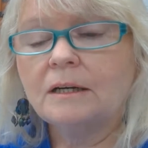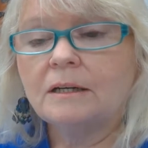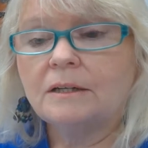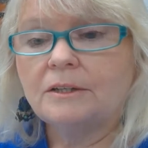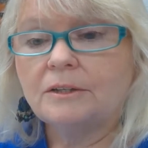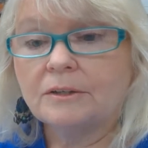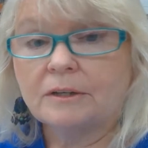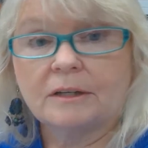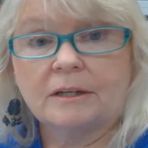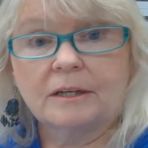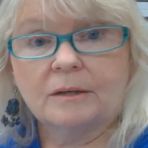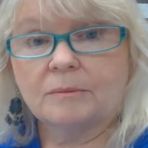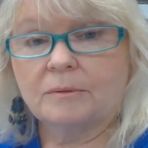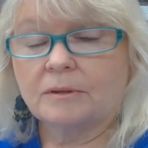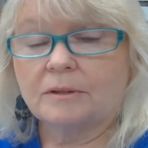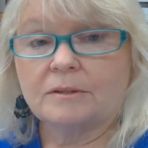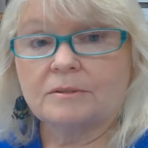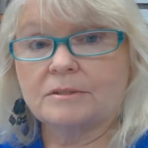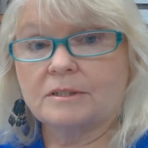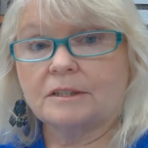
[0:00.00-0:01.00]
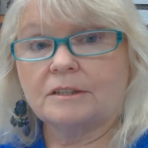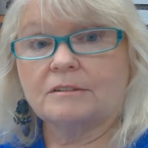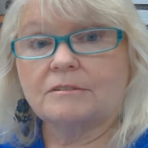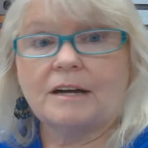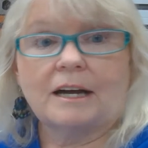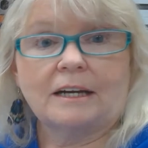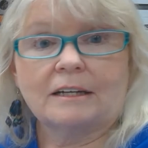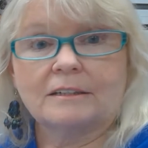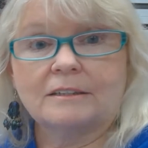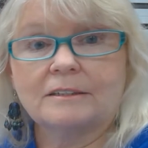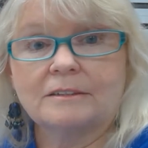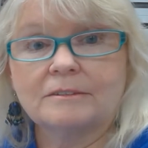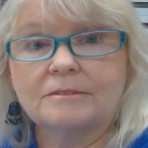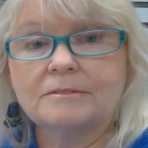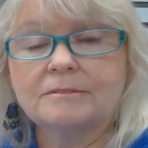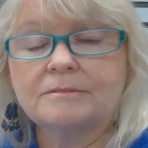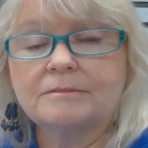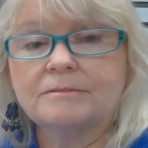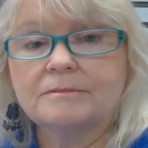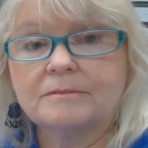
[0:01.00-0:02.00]
You can get one of those
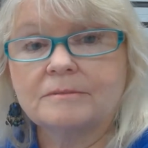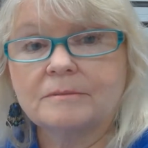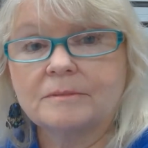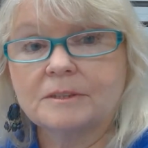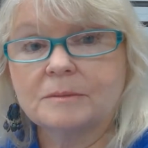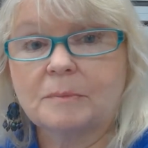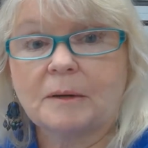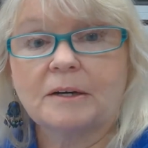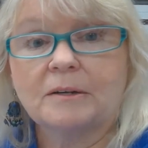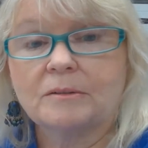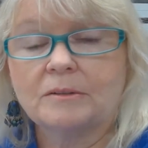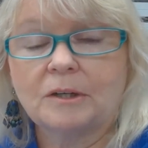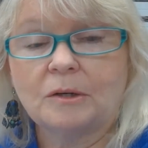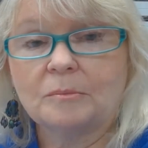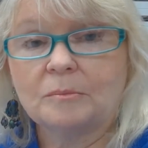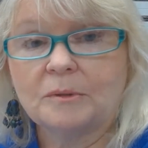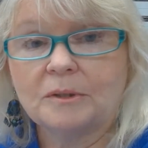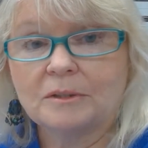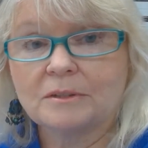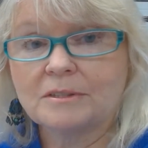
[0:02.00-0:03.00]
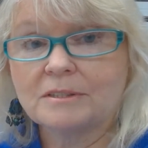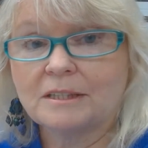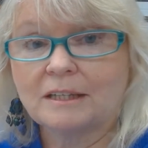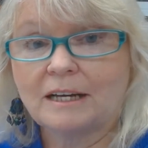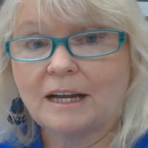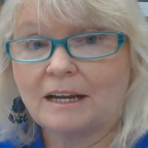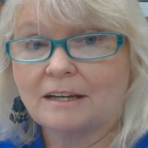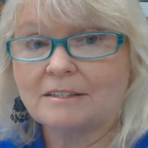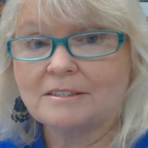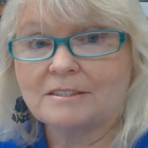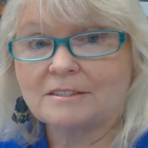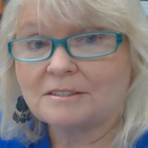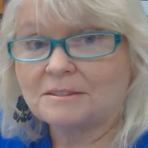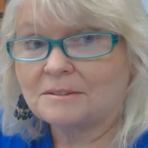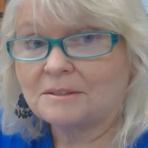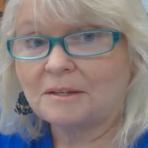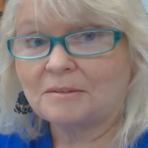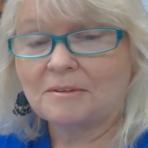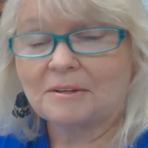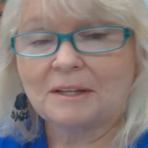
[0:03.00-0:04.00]
interactive spiral notebooks that
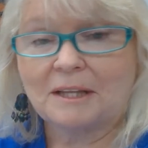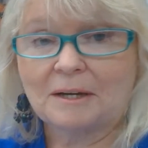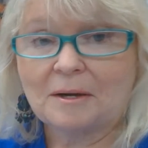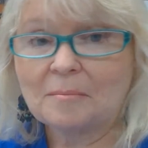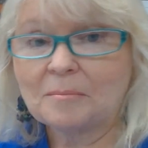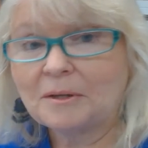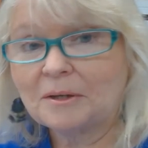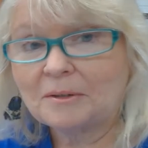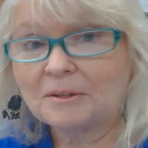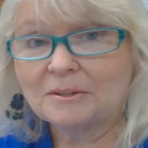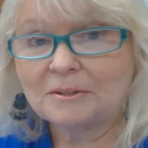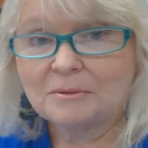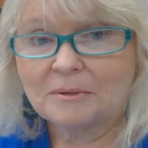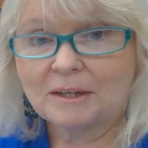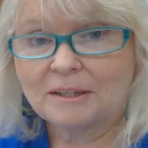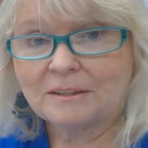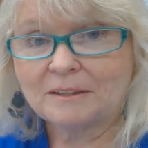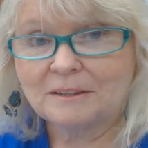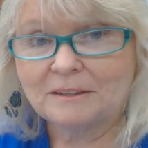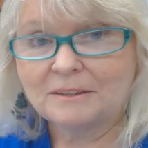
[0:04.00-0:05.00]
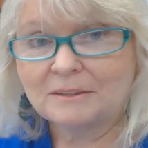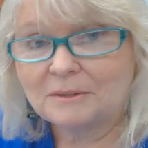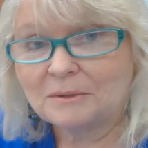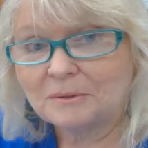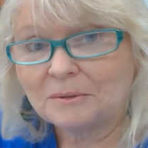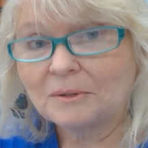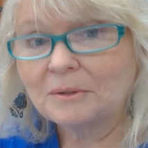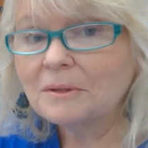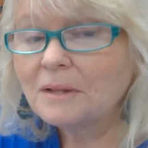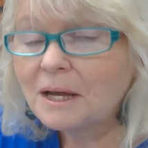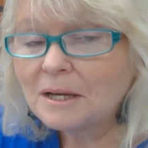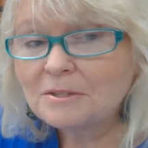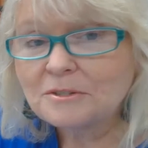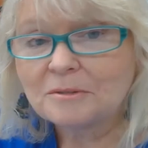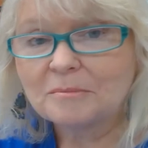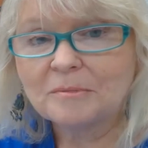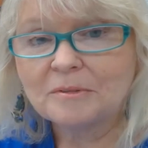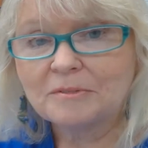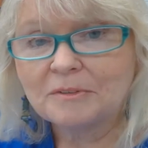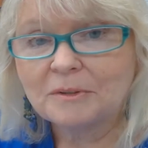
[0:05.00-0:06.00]
has everything uploaded directly to Google
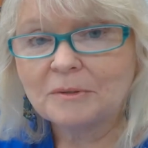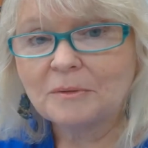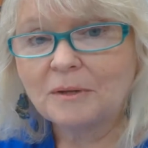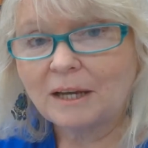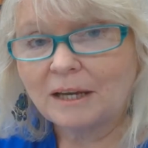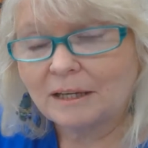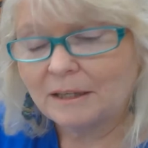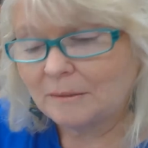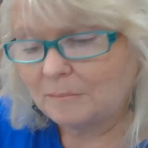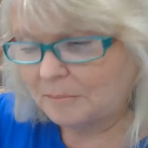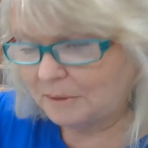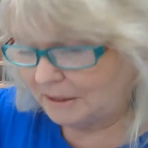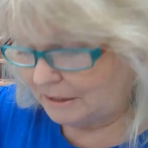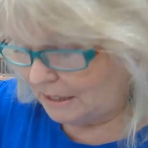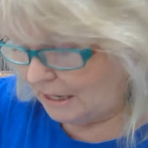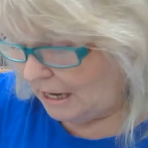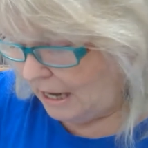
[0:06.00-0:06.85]
Classroom if you like, but